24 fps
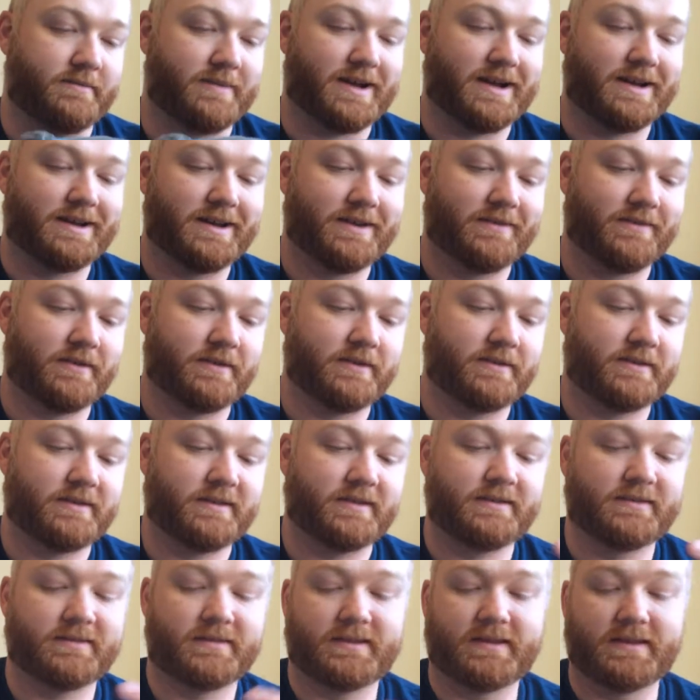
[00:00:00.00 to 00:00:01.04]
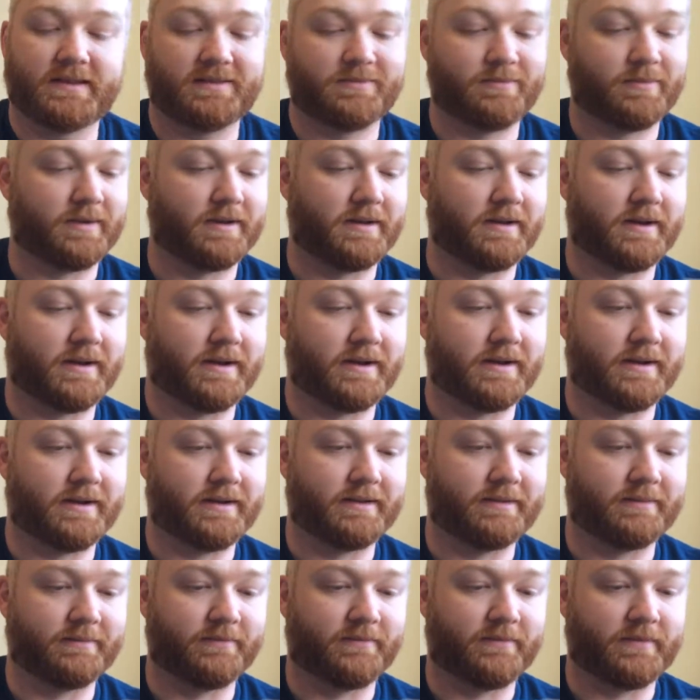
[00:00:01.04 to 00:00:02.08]
I never used to use these, but I
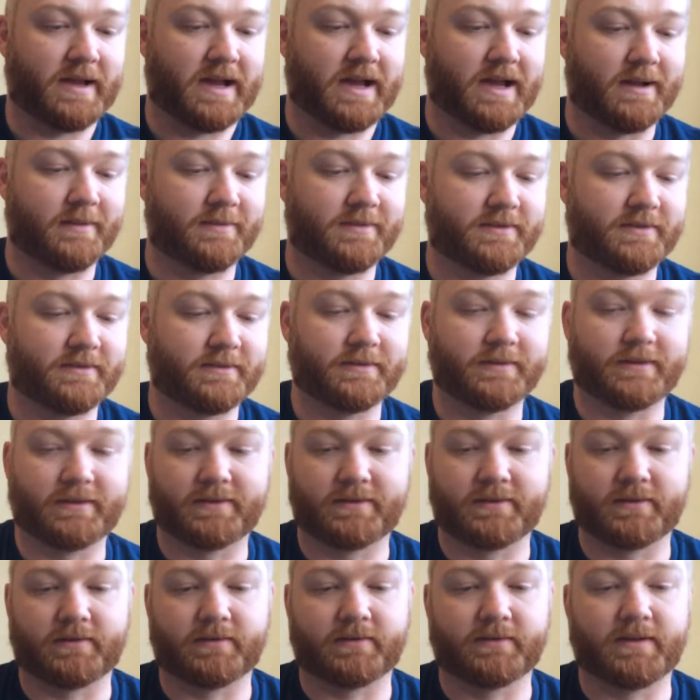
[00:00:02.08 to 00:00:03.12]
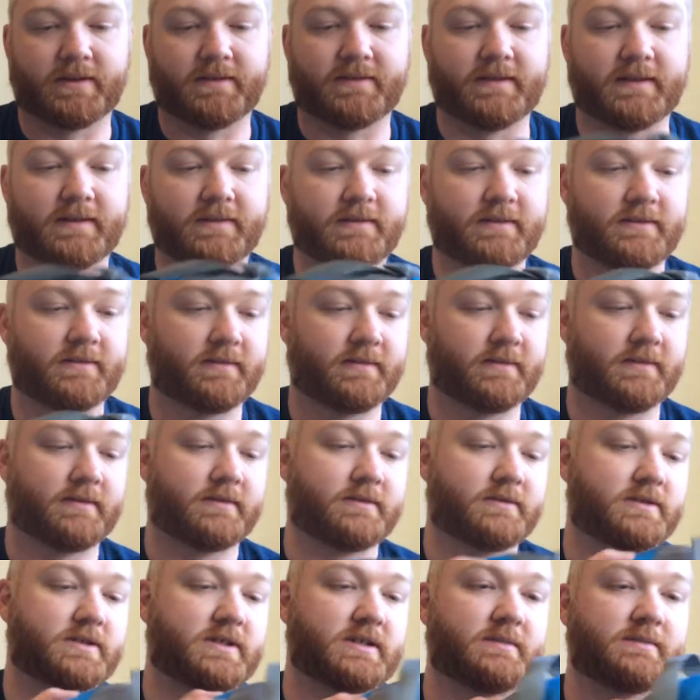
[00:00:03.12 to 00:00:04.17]
am absolutely sold on this. This is
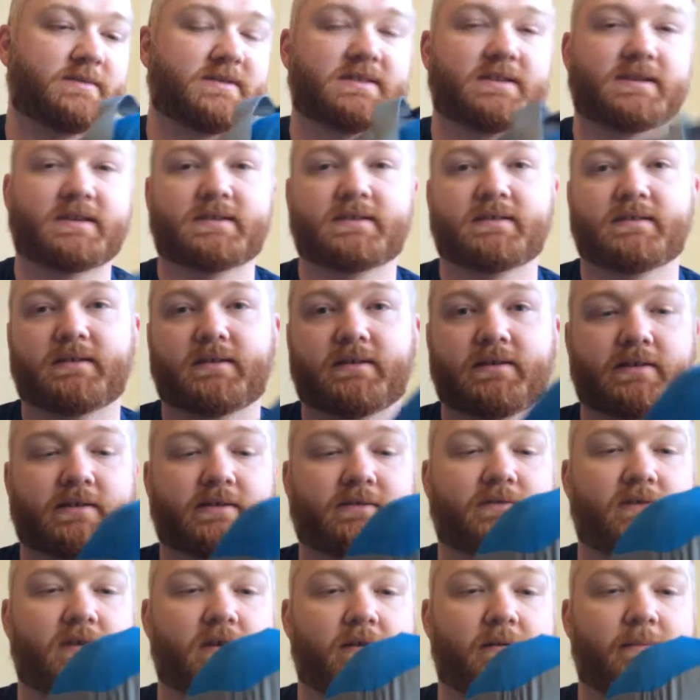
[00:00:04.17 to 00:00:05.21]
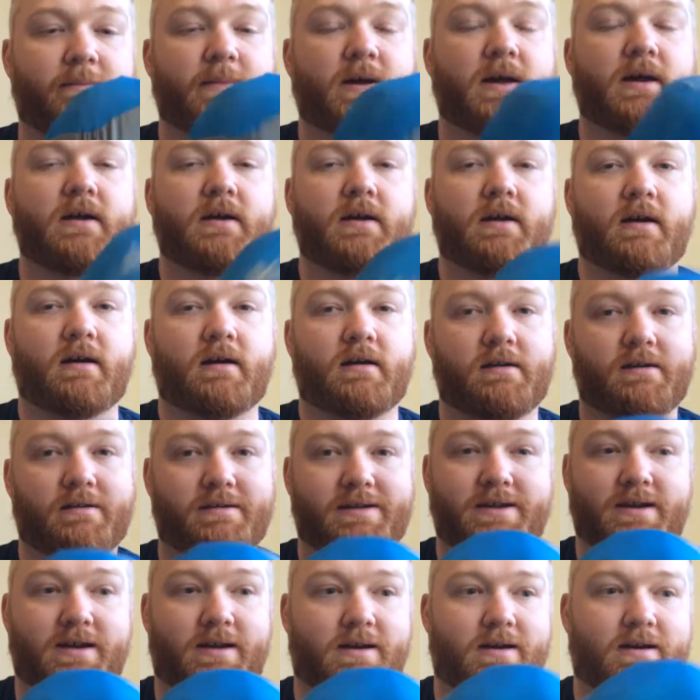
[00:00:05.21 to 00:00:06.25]
a cheap 6-liter from
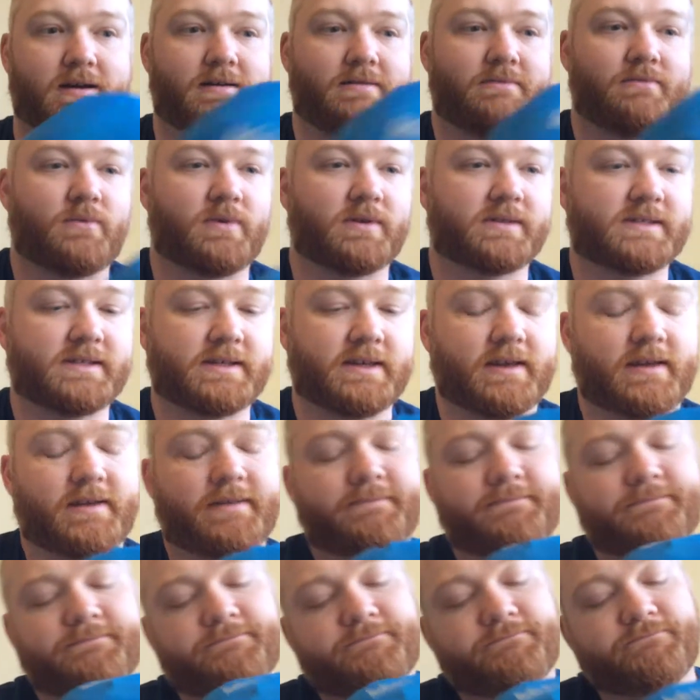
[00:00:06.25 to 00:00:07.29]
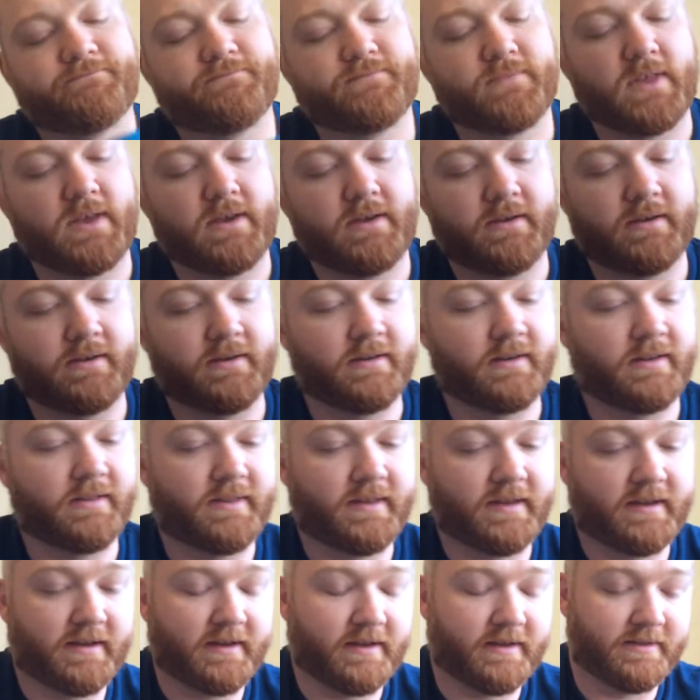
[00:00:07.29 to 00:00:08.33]
REI, once again. You're going to
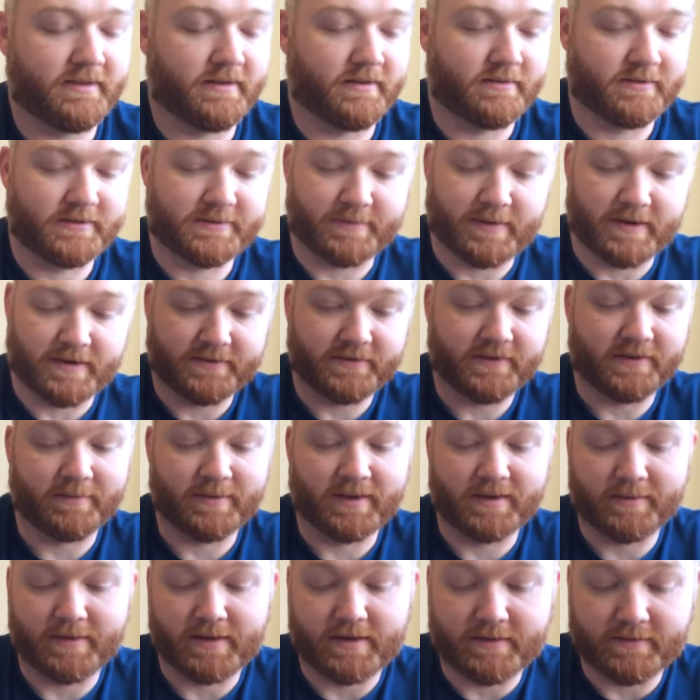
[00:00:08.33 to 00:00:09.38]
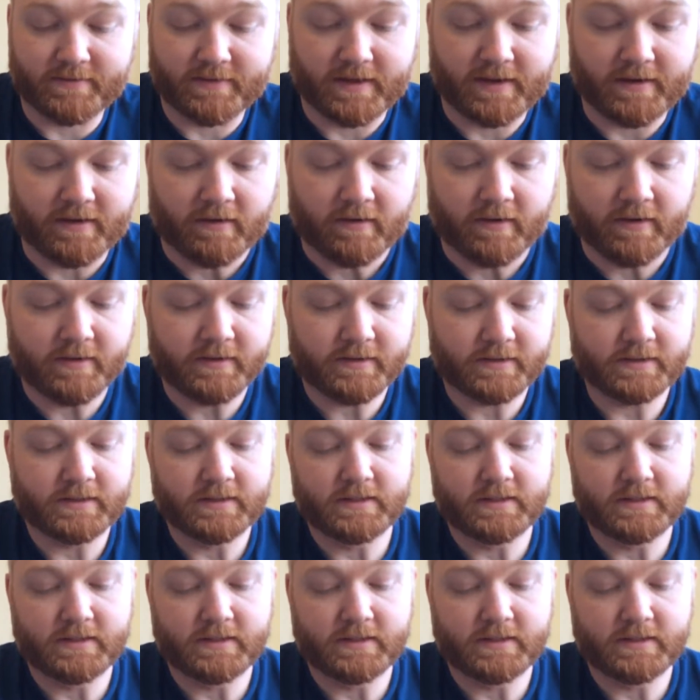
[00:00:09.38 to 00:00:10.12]
think they're sponsoring me, but they aren't.